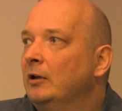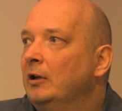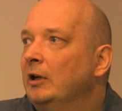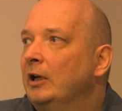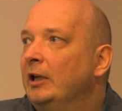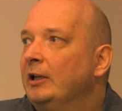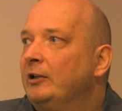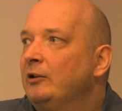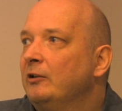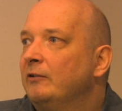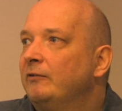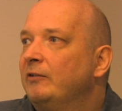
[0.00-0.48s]

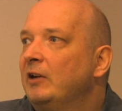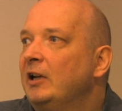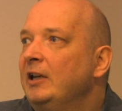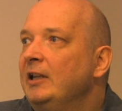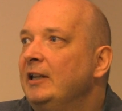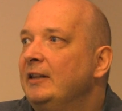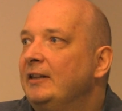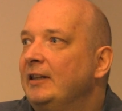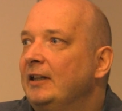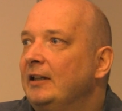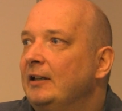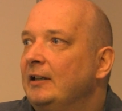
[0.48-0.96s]
And the
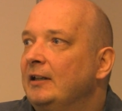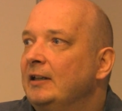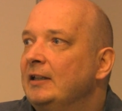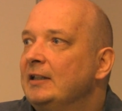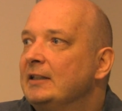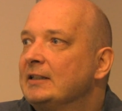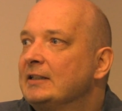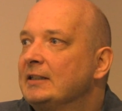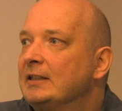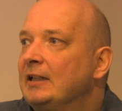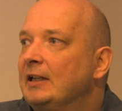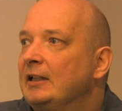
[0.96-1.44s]
funny thing
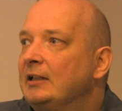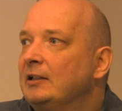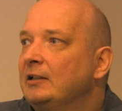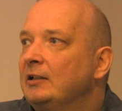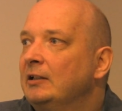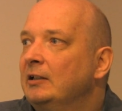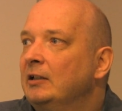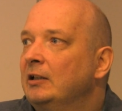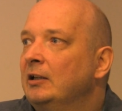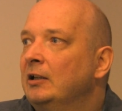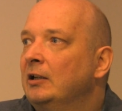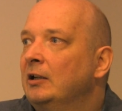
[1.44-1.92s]
is that
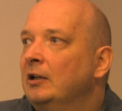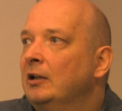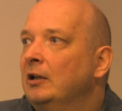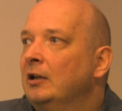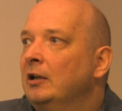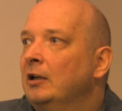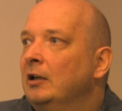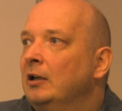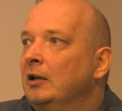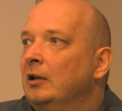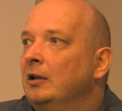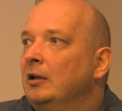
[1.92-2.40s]

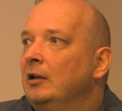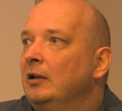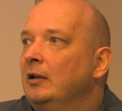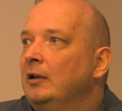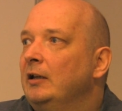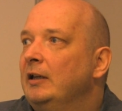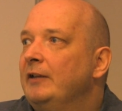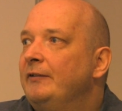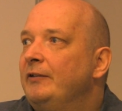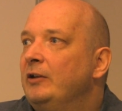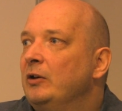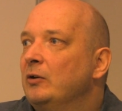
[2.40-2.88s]

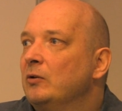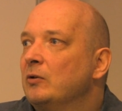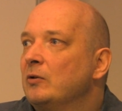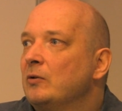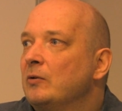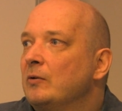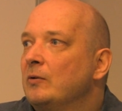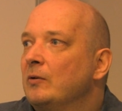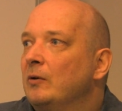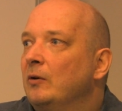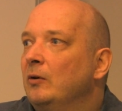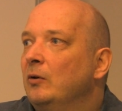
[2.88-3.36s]
if
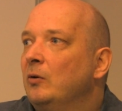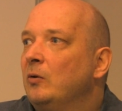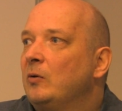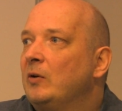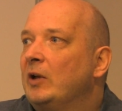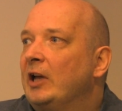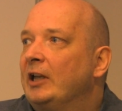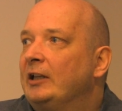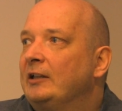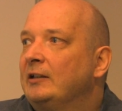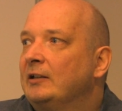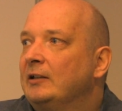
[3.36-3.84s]
you look
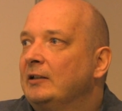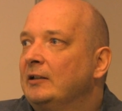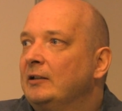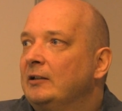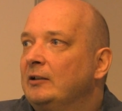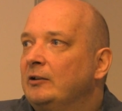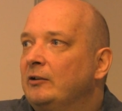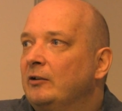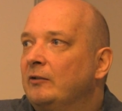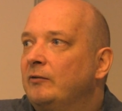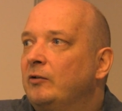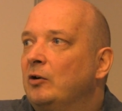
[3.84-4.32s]
at
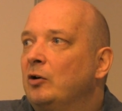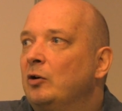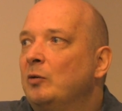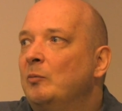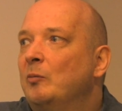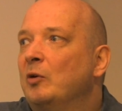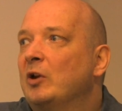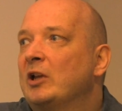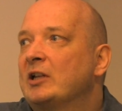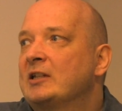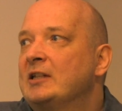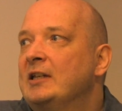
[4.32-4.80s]
the
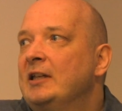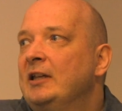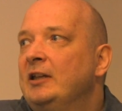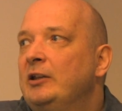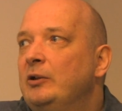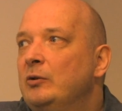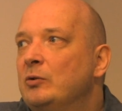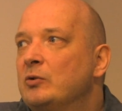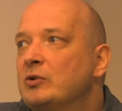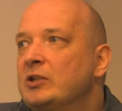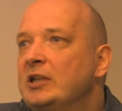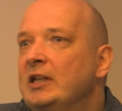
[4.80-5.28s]
formulas,
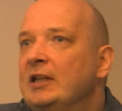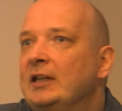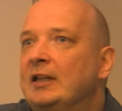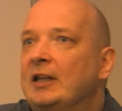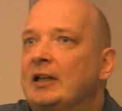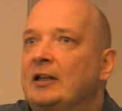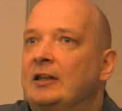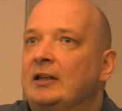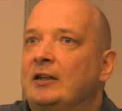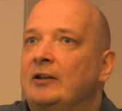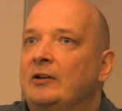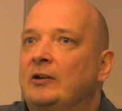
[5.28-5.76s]
you see
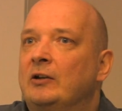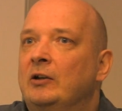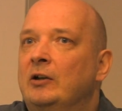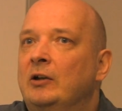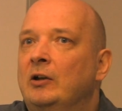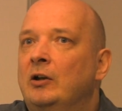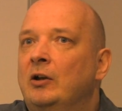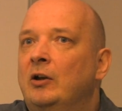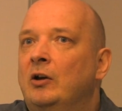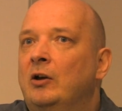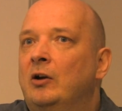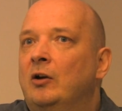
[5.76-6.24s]
that the
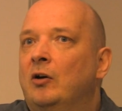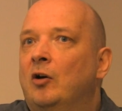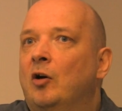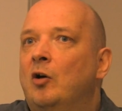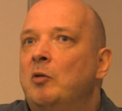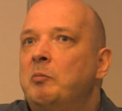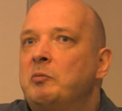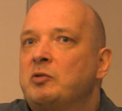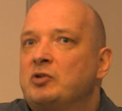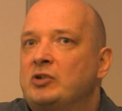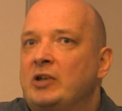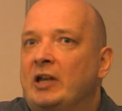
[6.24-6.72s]

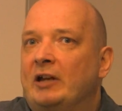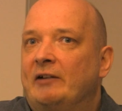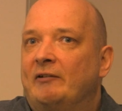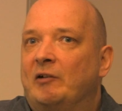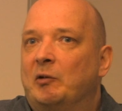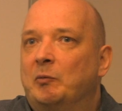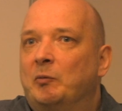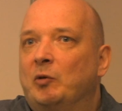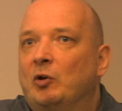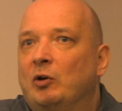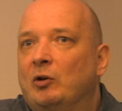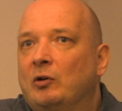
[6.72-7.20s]

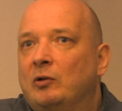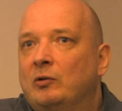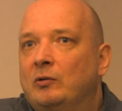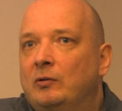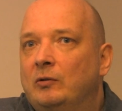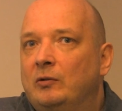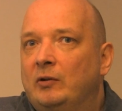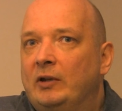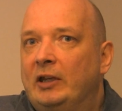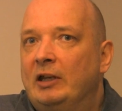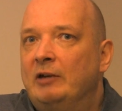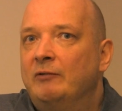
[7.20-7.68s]
observable
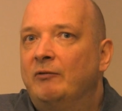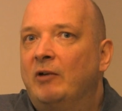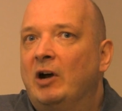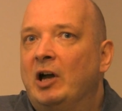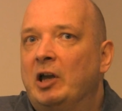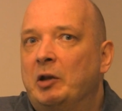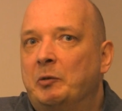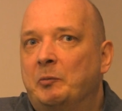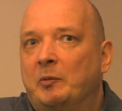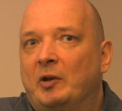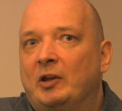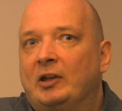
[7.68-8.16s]

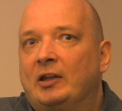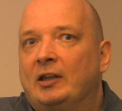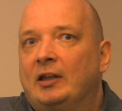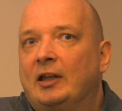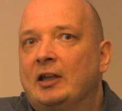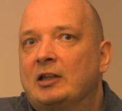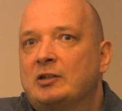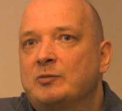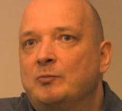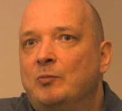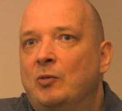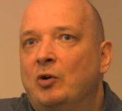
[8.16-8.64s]
environment
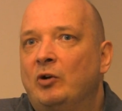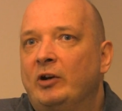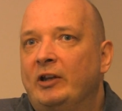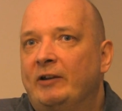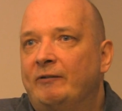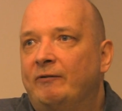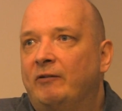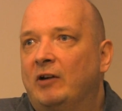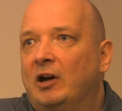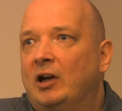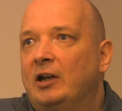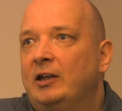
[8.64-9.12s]
gets
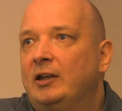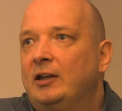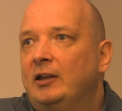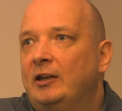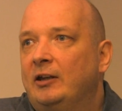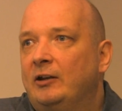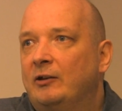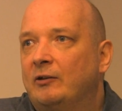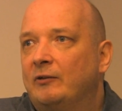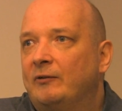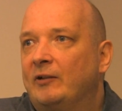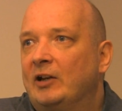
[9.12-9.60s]
modified
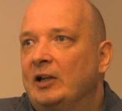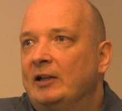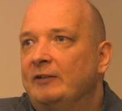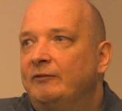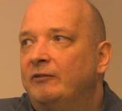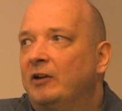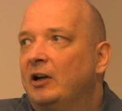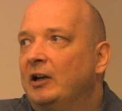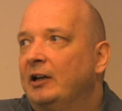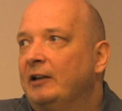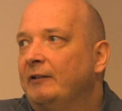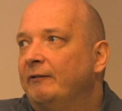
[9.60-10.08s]
in a very
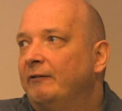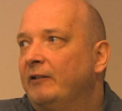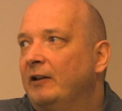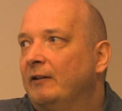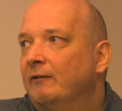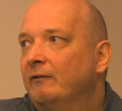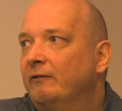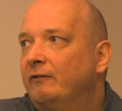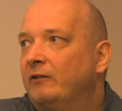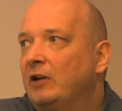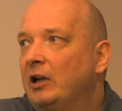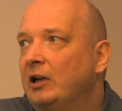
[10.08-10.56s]
funny
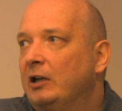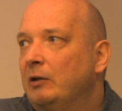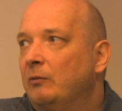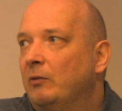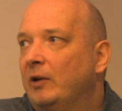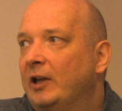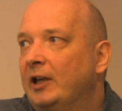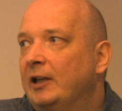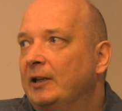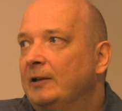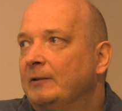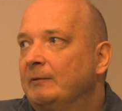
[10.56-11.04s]

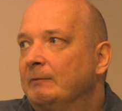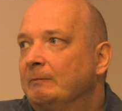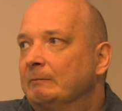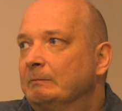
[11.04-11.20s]
way.